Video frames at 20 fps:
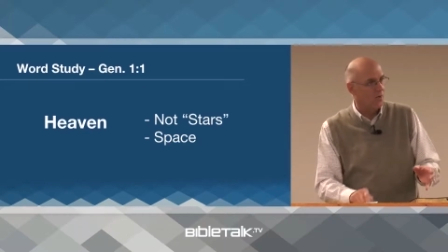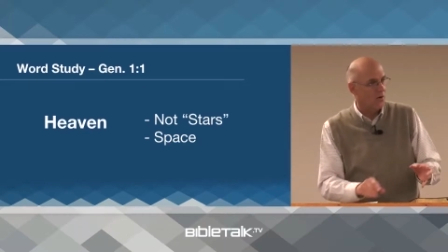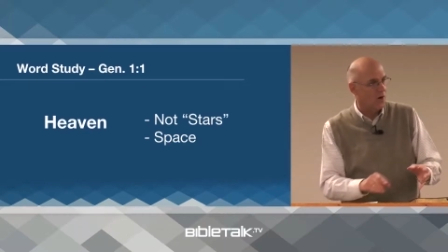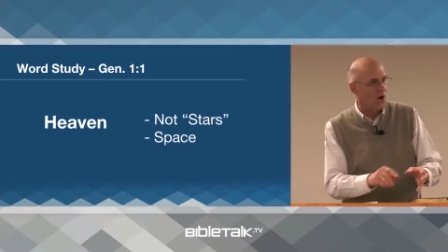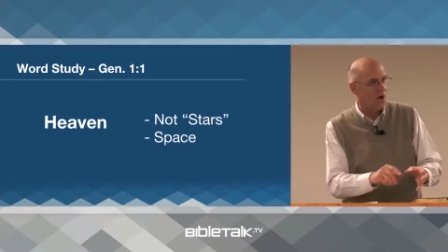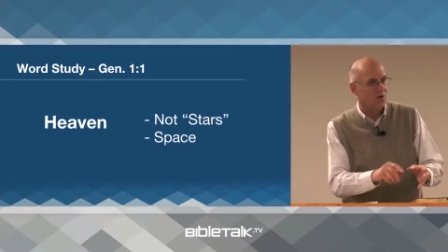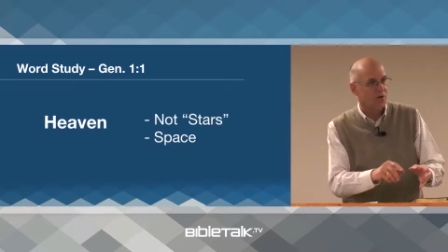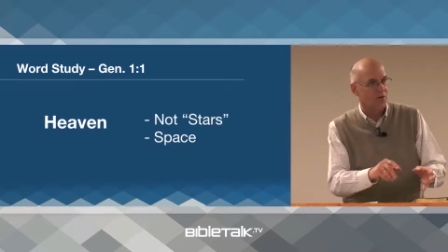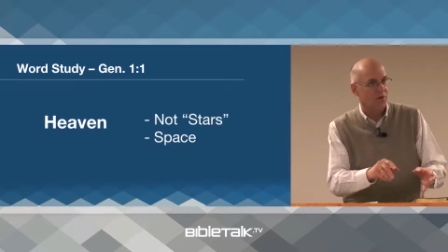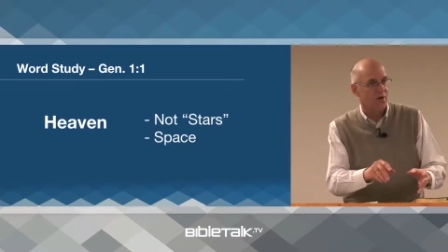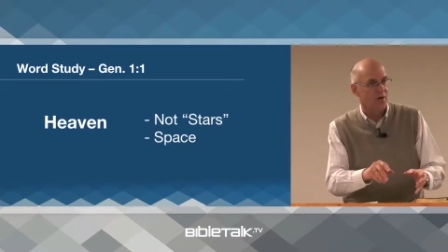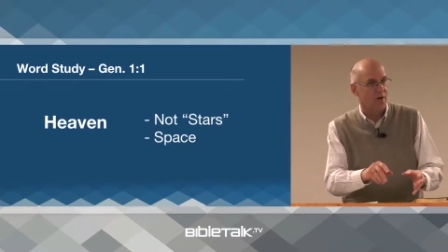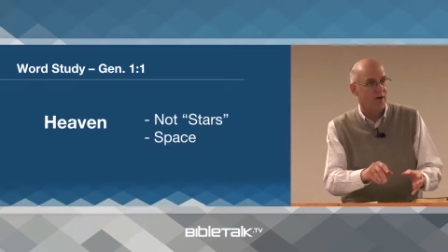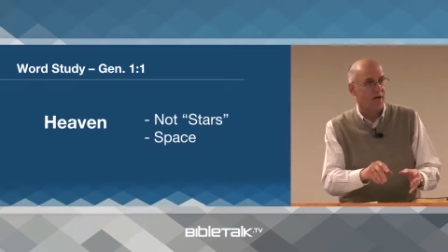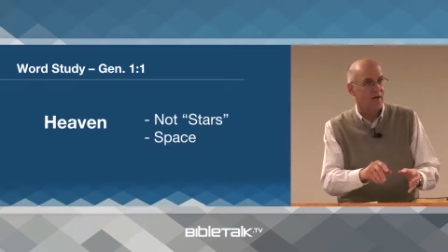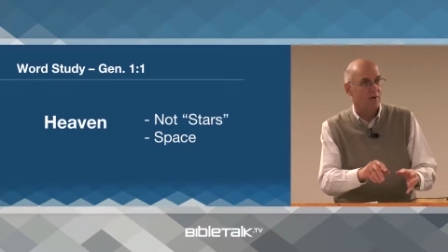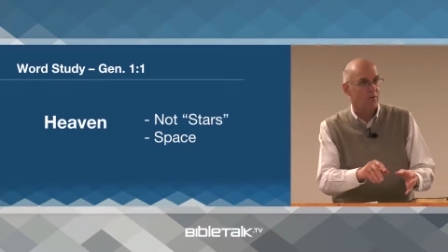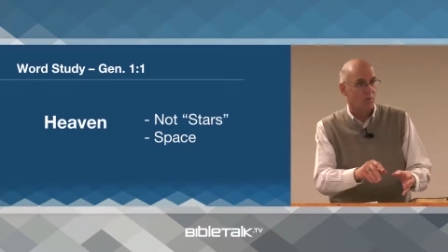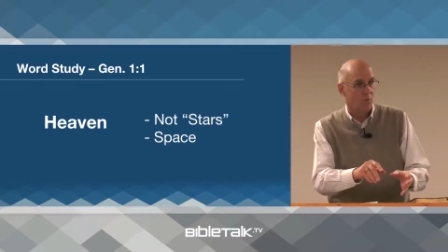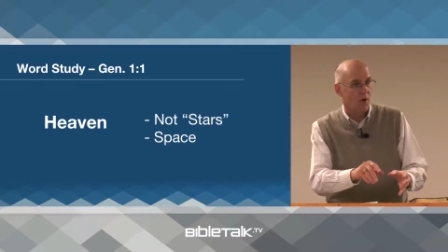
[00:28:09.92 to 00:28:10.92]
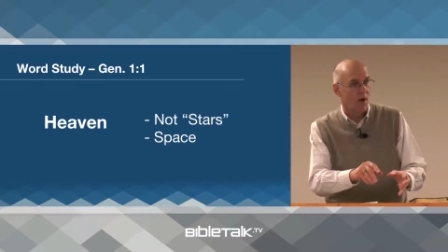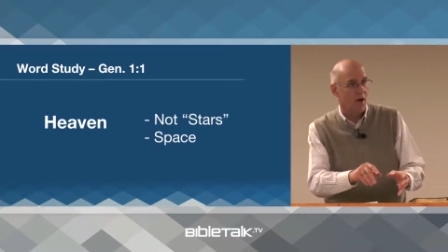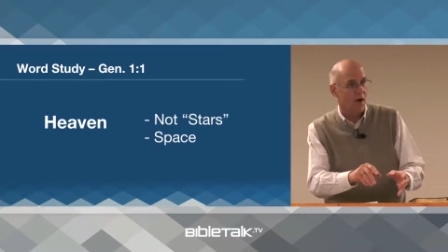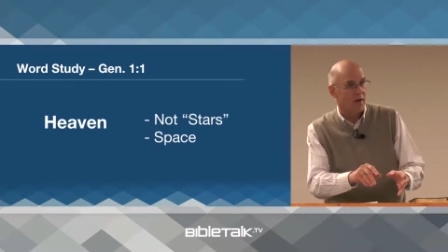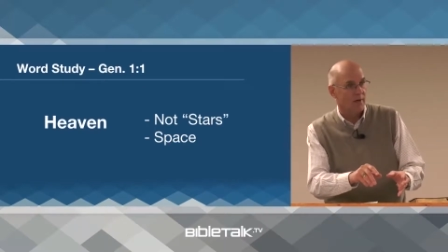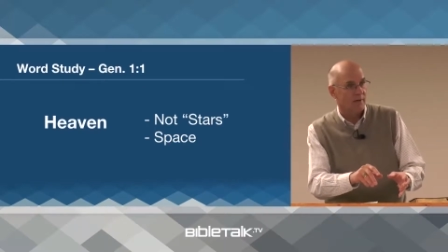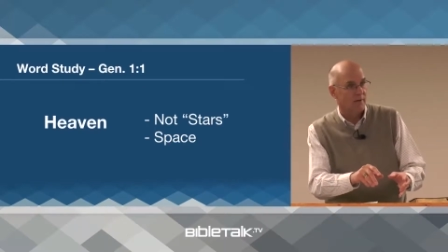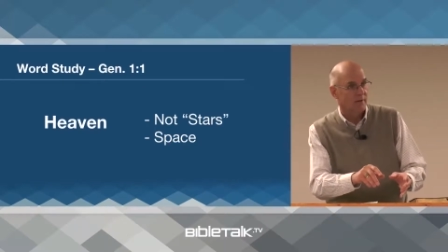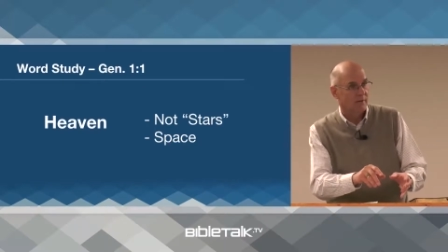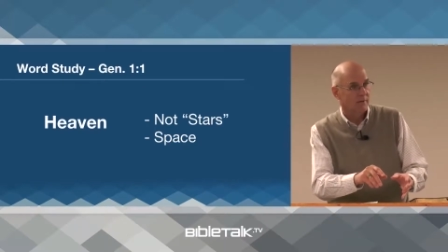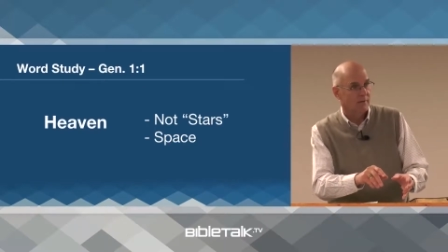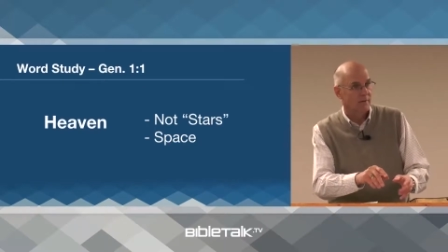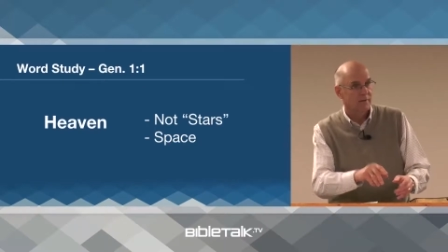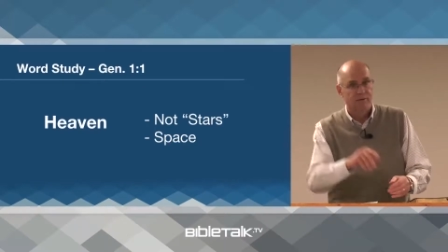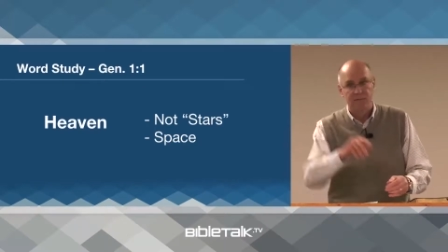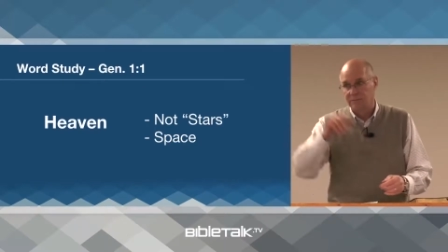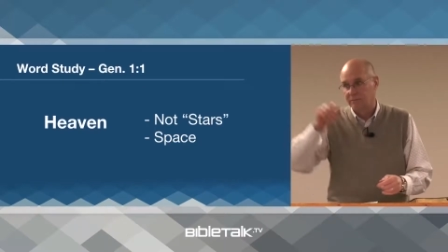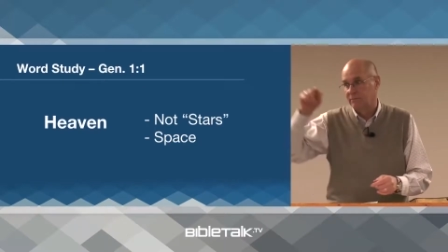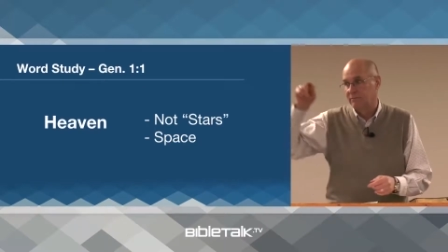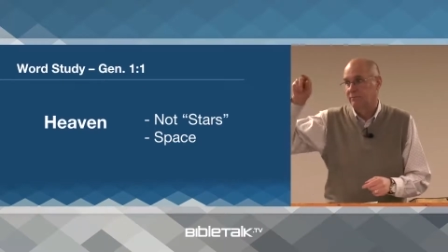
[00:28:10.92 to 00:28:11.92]
God created what?
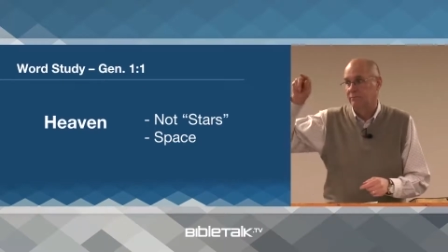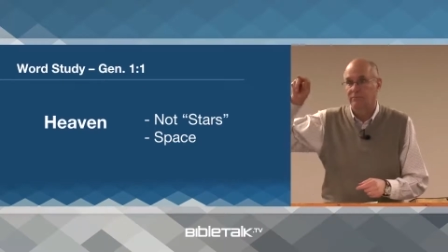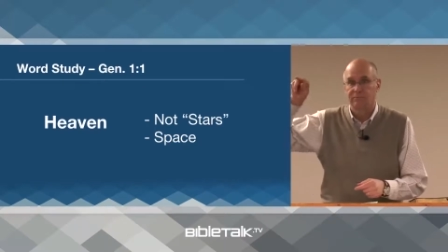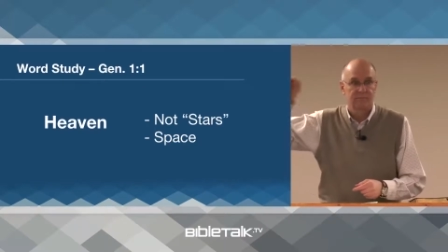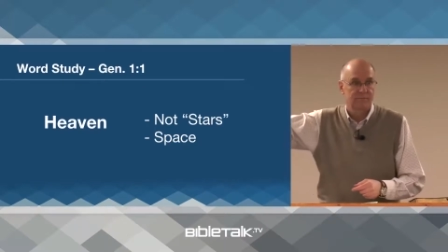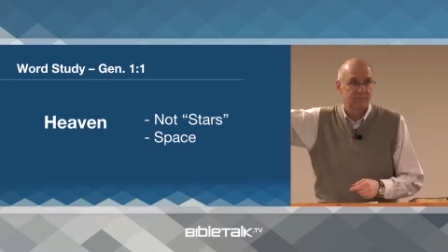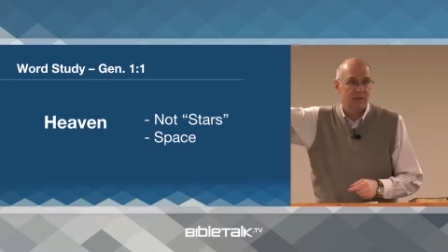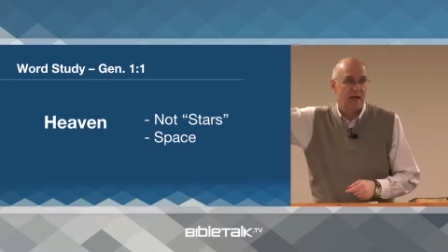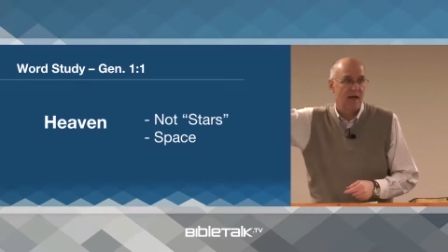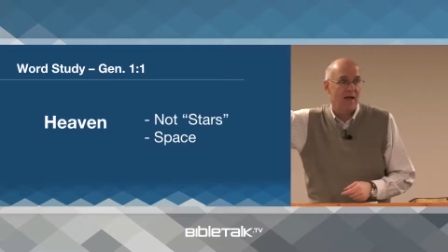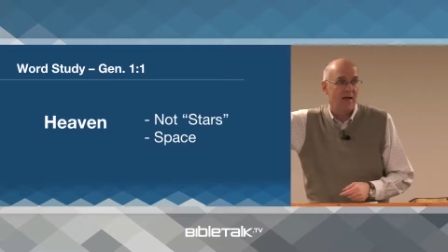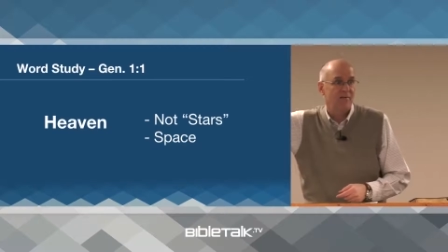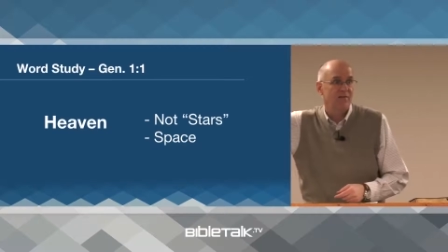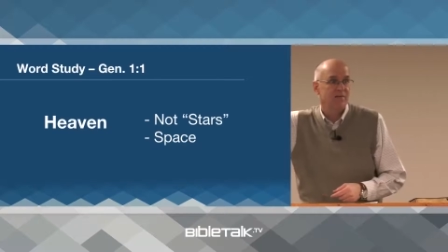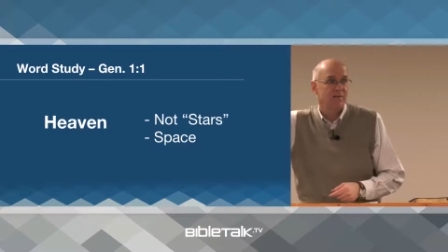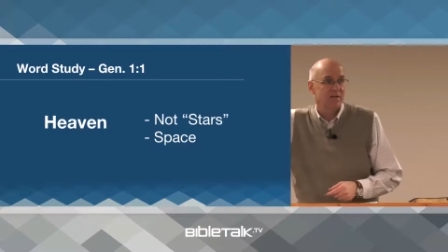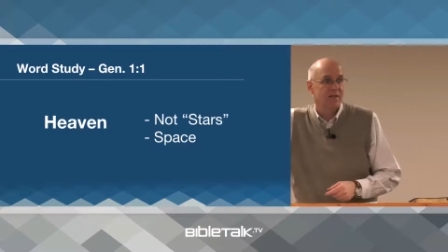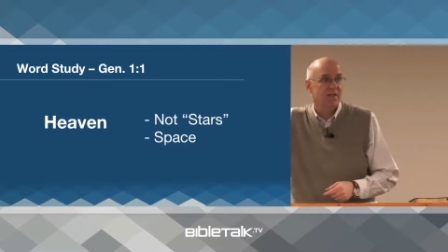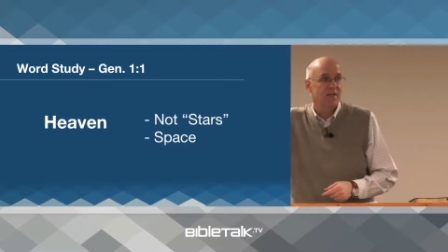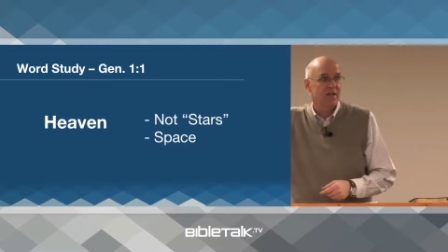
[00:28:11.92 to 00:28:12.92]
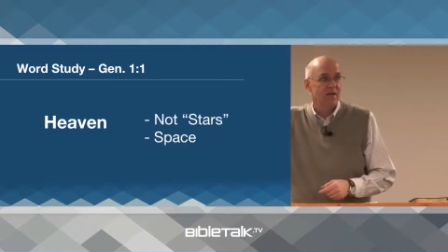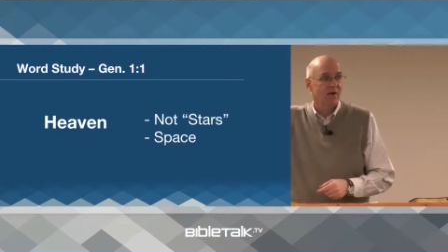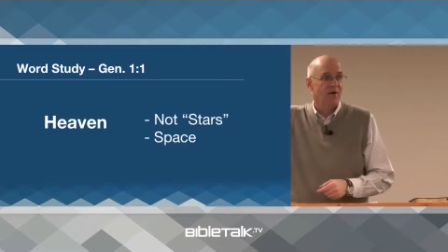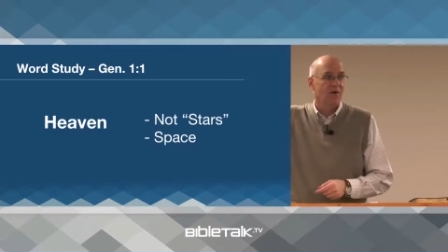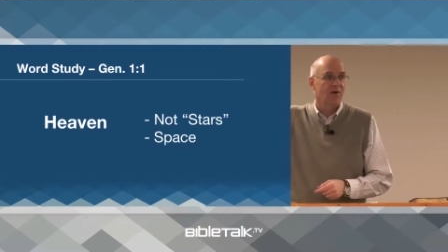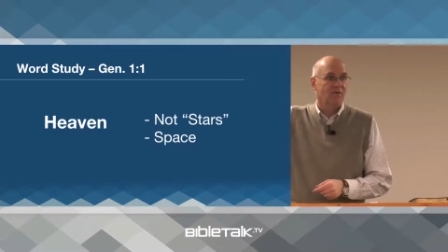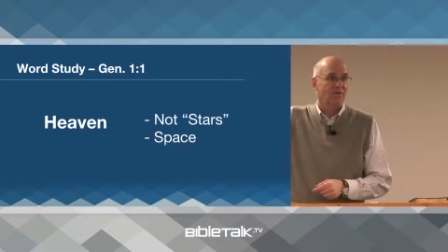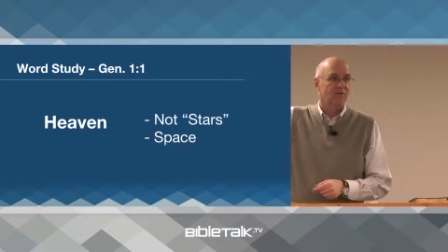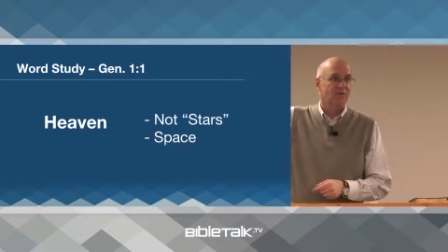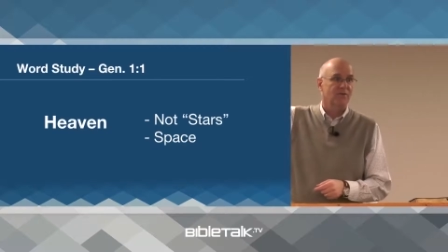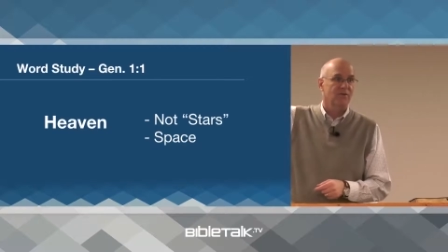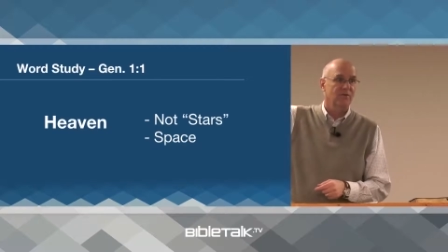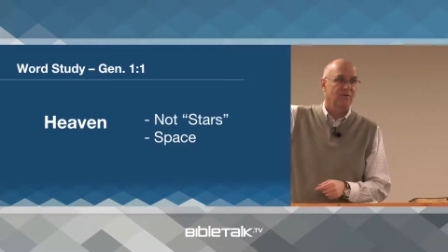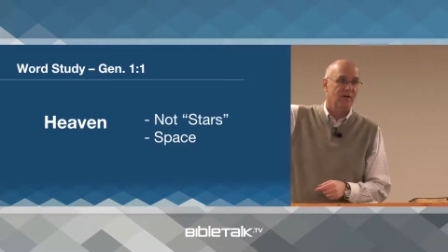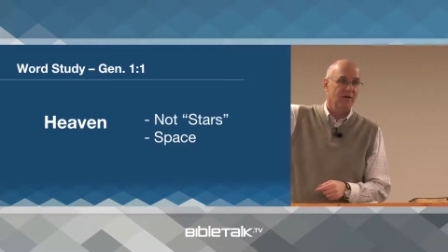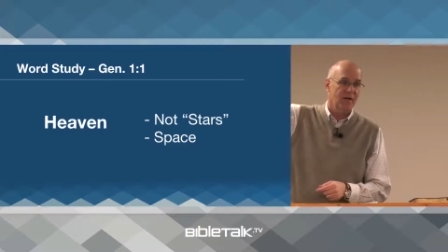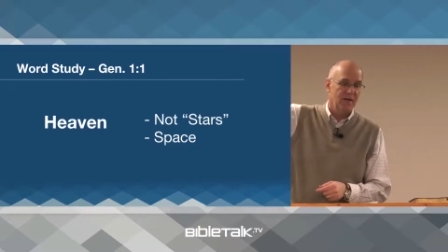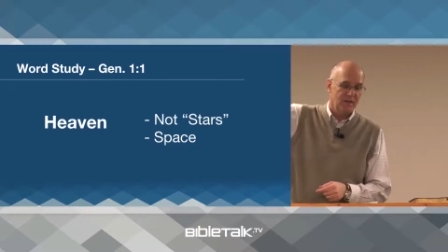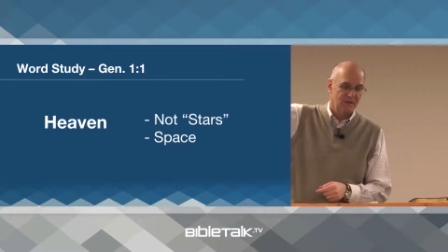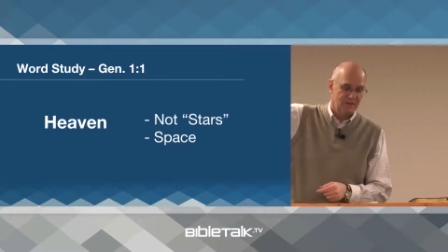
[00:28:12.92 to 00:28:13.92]
The heavens and the earth,
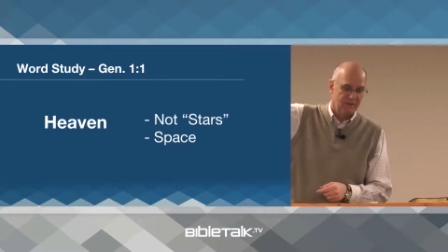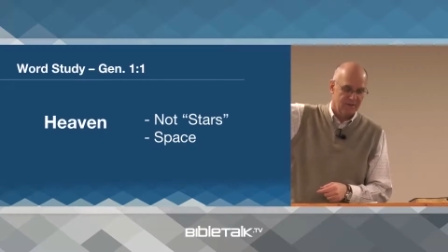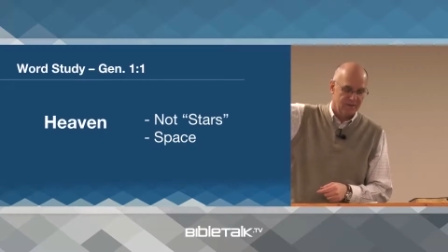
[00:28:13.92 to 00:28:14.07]
right?